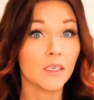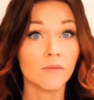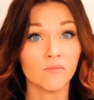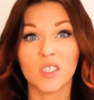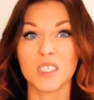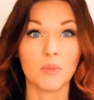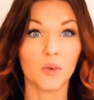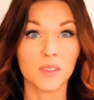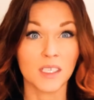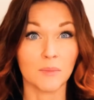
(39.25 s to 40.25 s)
Just about
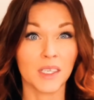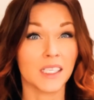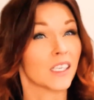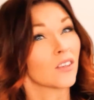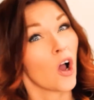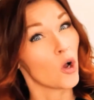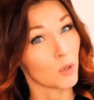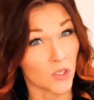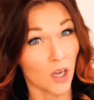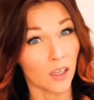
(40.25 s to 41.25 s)
something that almost
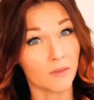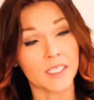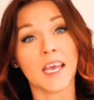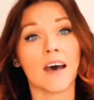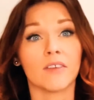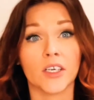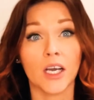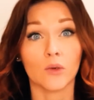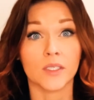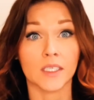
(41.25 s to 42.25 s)
all of us have in our
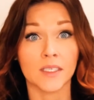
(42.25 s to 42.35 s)
houses.